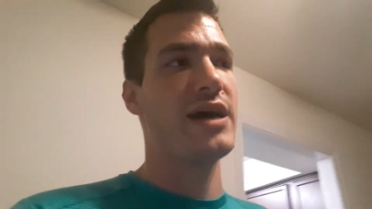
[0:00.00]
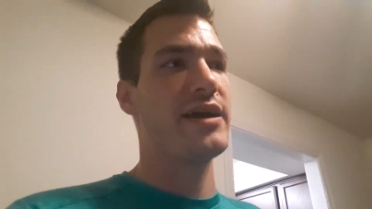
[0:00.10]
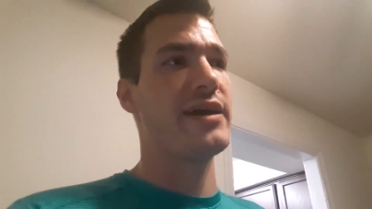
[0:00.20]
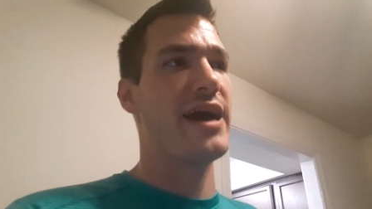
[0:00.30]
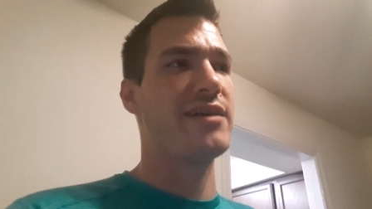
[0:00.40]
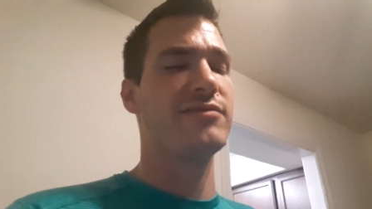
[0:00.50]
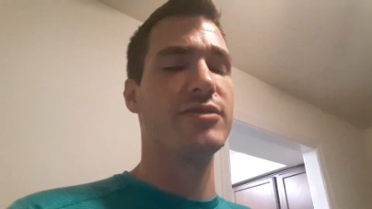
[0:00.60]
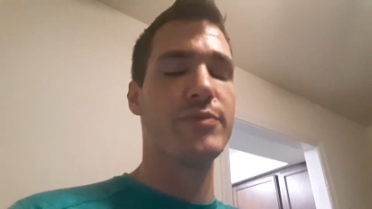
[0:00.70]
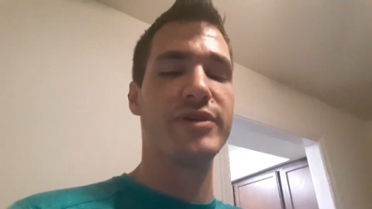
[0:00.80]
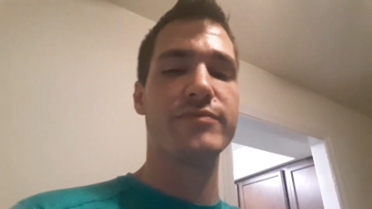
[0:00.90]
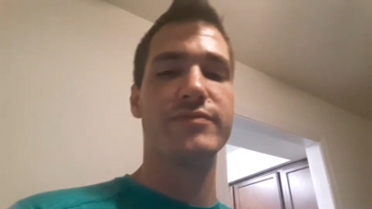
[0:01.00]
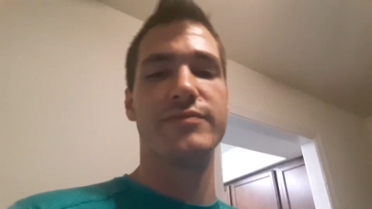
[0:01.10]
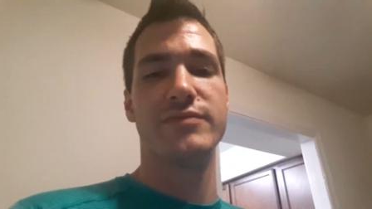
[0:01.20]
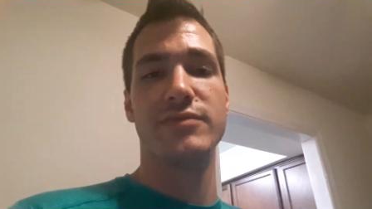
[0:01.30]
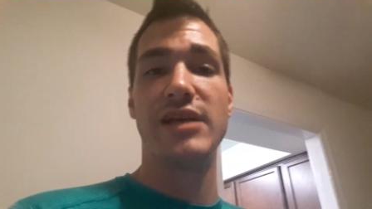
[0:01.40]
I had a little bit
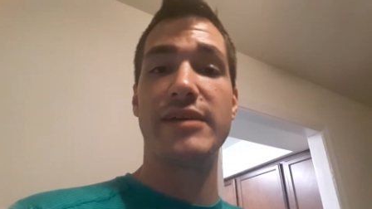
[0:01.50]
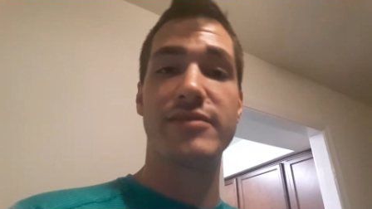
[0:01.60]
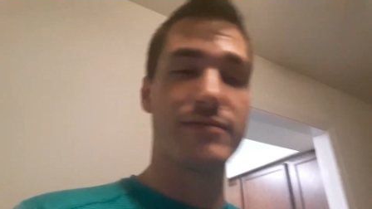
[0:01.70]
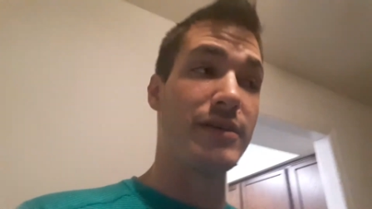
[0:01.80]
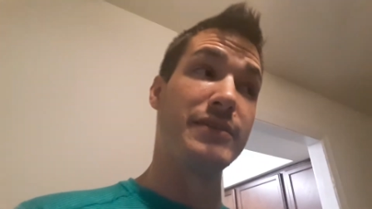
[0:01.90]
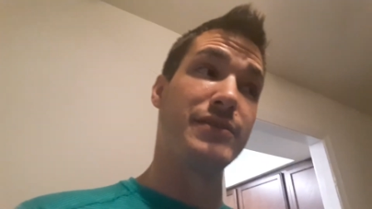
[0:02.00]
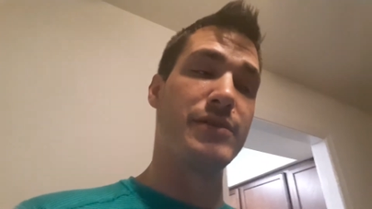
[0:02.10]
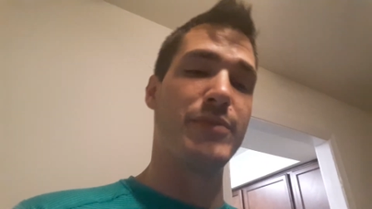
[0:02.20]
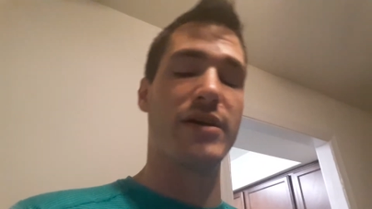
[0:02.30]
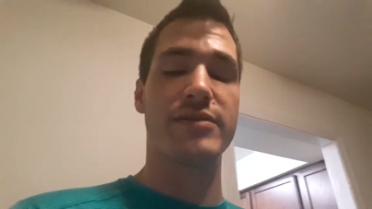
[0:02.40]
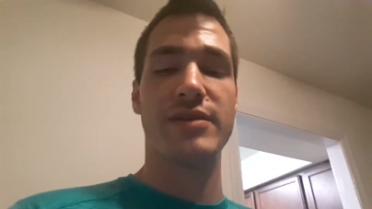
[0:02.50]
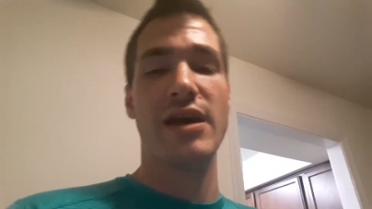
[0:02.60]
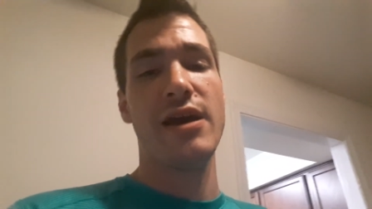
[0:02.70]
less in Z-Bucks.